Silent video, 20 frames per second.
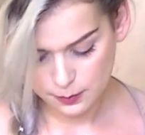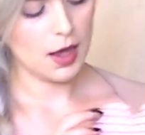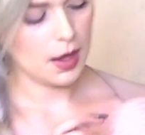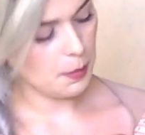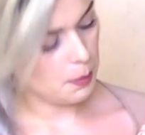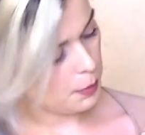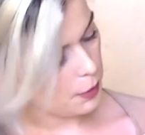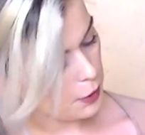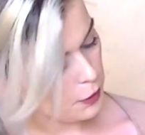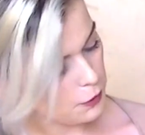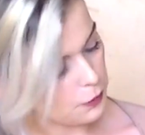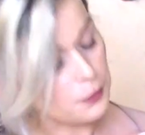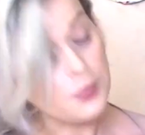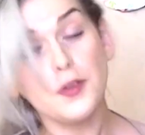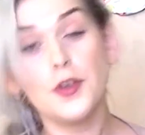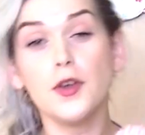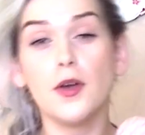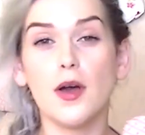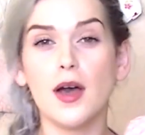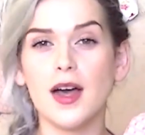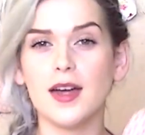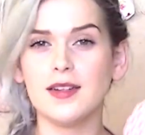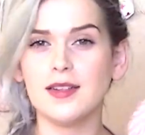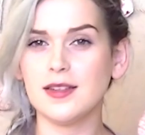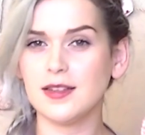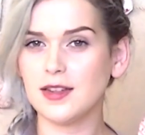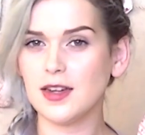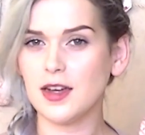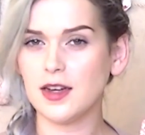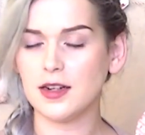And poof, your heart
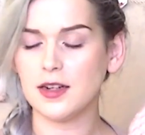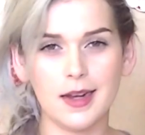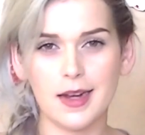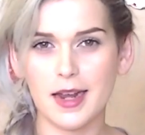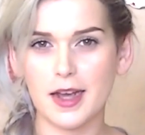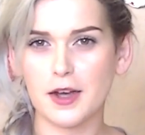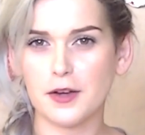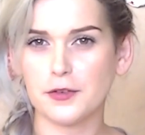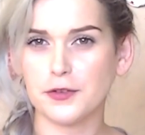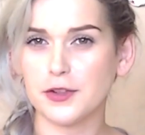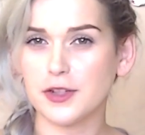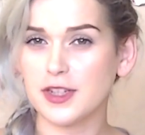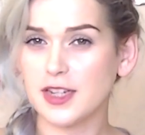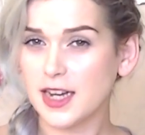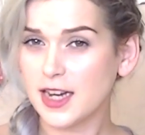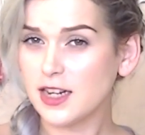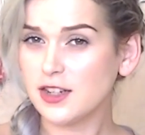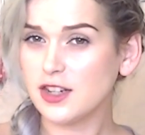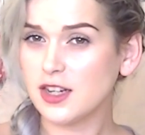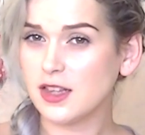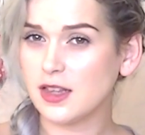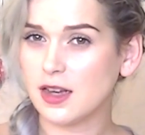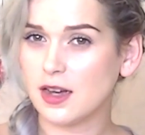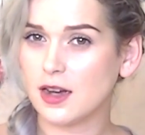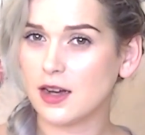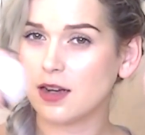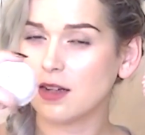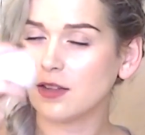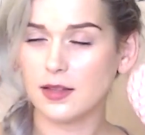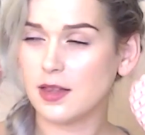is done. Now for attaching the
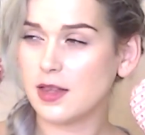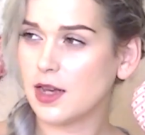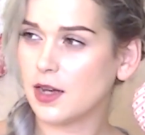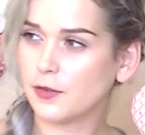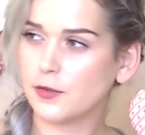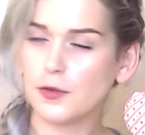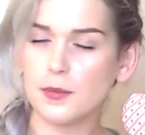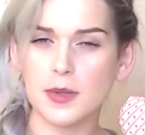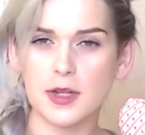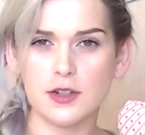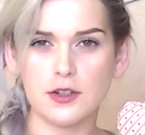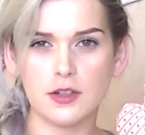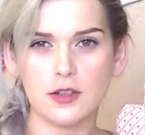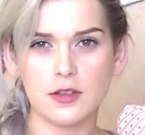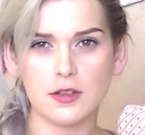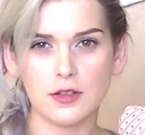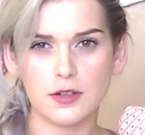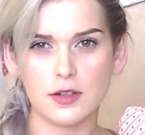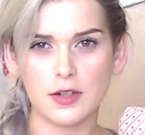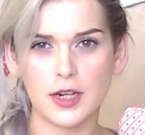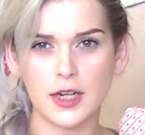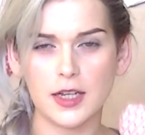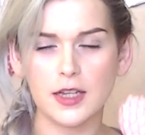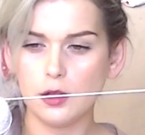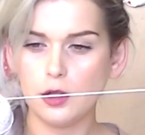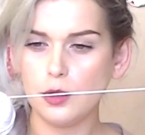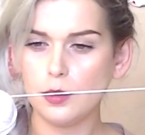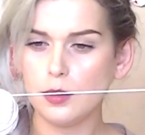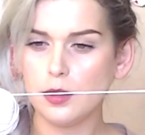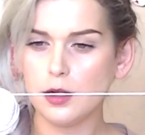heart to the aforementioned string,
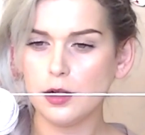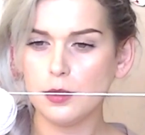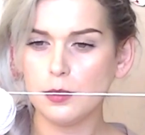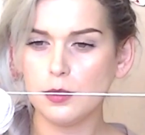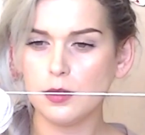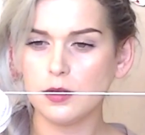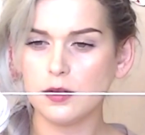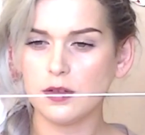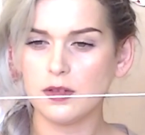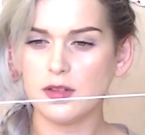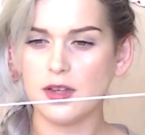you are going to want to